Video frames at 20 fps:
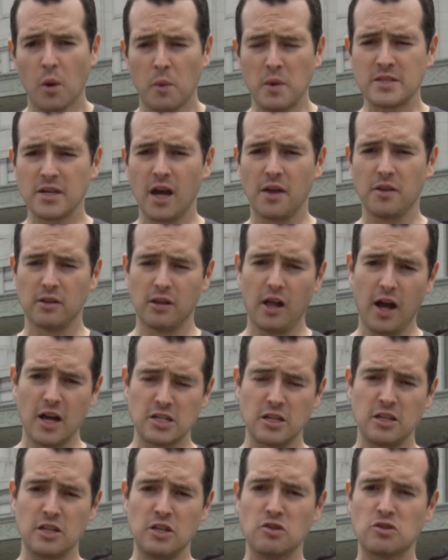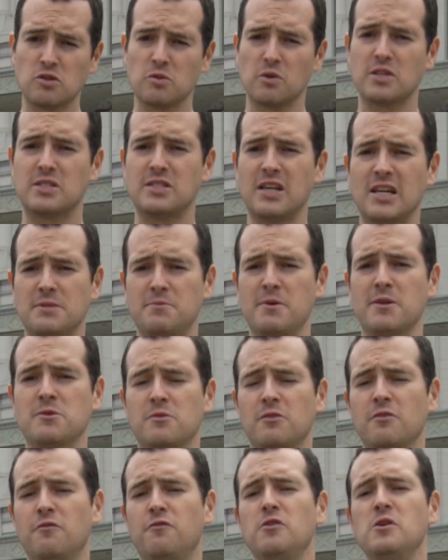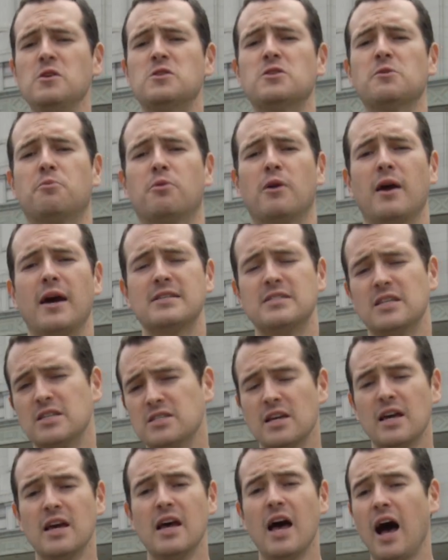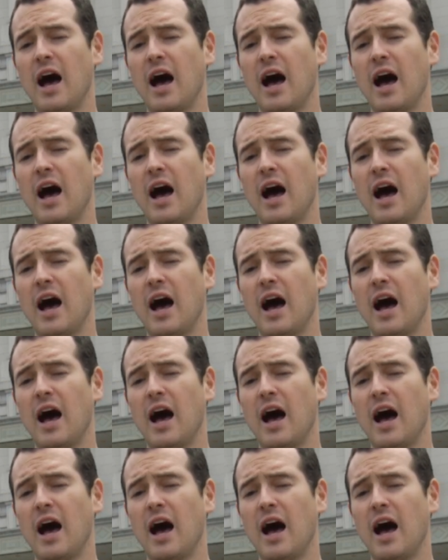We saw the launch of the usual suspects with a few surprises,